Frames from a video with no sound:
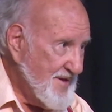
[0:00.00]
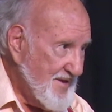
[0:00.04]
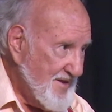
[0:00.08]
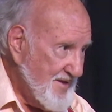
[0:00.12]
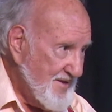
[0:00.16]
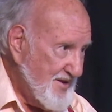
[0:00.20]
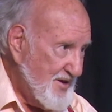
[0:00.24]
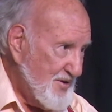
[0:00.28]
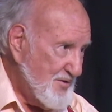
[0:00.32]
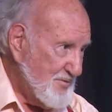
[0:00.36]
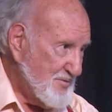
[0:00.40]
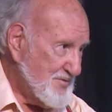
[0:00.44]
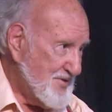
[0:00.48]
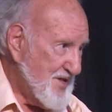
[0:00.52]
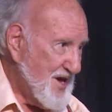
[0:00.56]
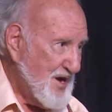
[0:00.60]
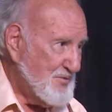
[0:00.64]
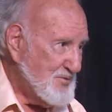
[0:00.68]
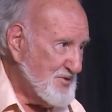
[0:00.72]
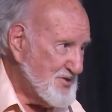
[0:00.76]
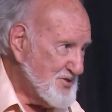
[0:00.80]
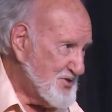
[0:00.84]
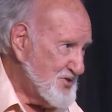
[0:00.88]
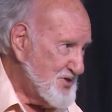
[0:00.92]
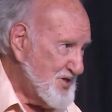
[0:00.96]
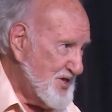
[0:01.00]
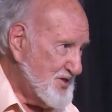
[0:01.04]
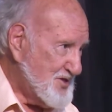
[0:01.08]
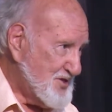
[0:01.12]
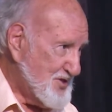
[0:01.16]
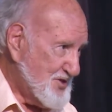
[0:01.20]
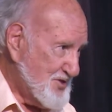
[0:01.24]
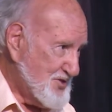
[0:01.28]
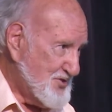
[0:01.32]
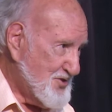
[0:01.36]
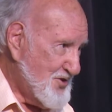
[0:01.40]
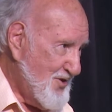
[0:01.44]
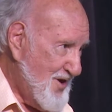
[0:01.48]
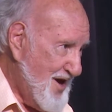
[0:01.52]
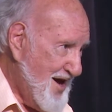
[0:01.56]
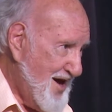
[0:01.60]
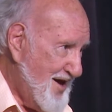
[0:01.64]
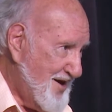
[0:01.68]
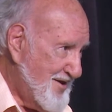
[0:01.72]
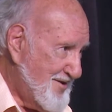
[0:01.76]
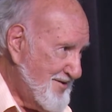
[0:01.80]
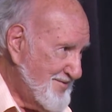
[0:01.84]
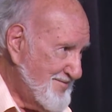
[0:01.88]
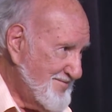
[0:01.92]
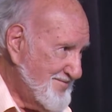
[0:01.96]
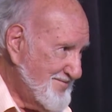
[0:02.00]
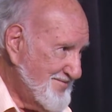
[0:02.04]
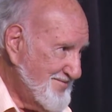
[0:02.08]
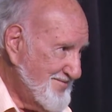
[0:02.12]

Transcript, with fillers: That was Jesus' crowd.